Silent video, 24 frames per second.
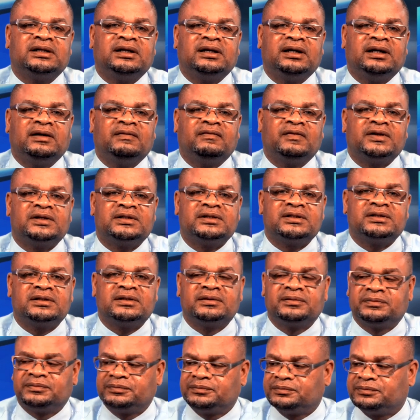and Nevis.
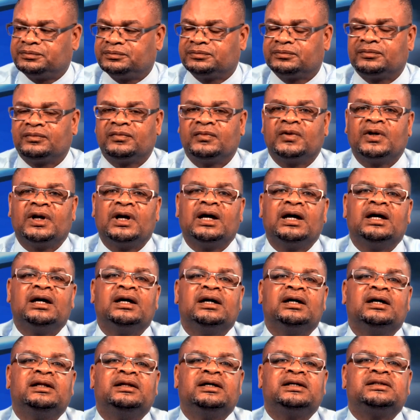
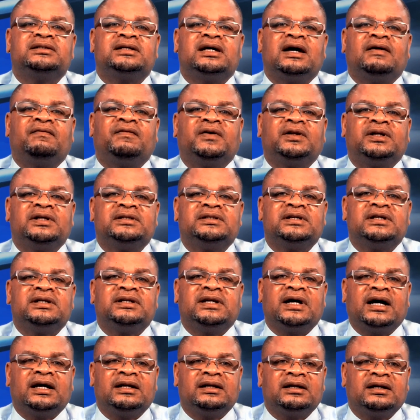This effort is
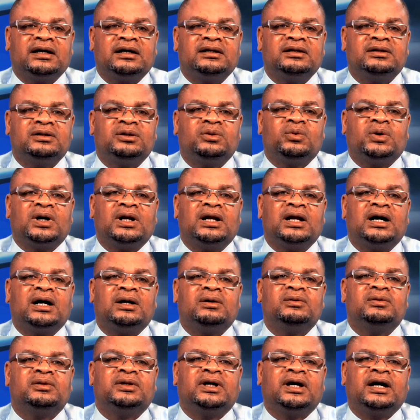intended to
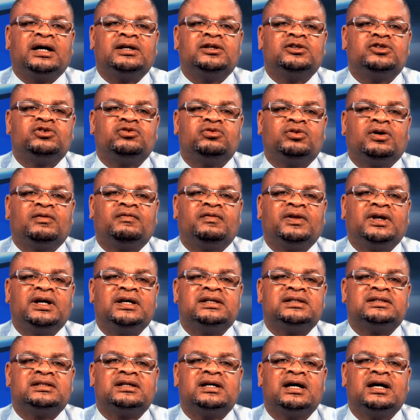allow the entry of
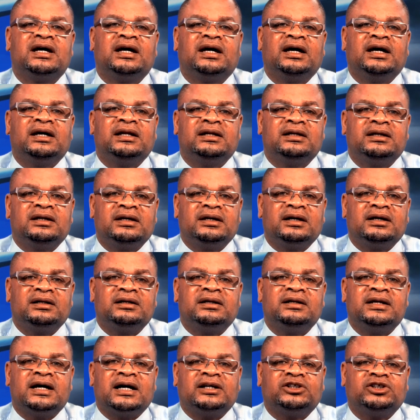these
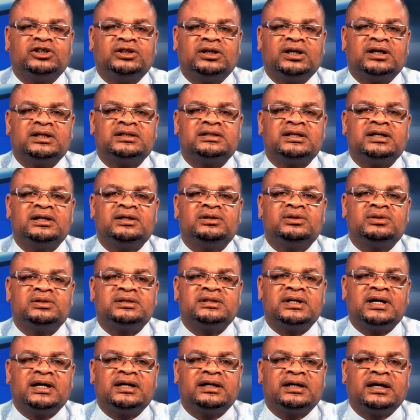Indian nationals into
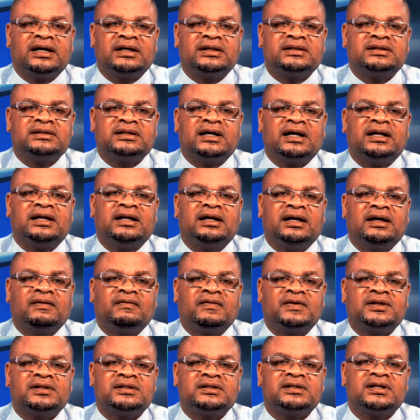St. Kitts and
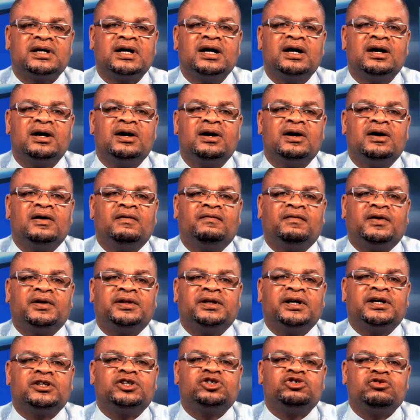Nevis for
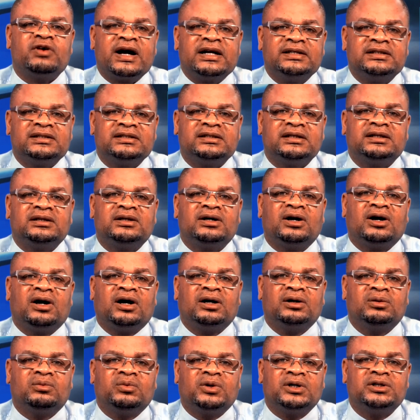their transit
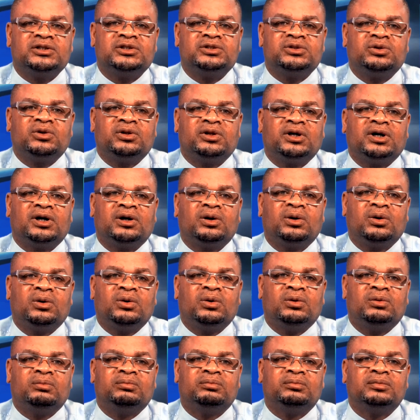onwards to their
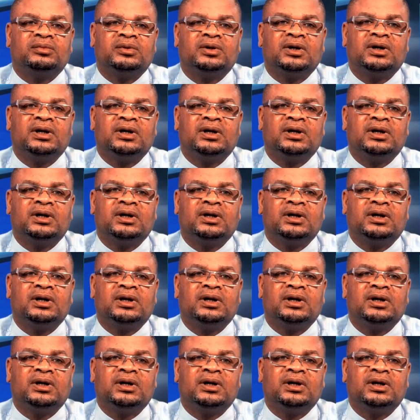home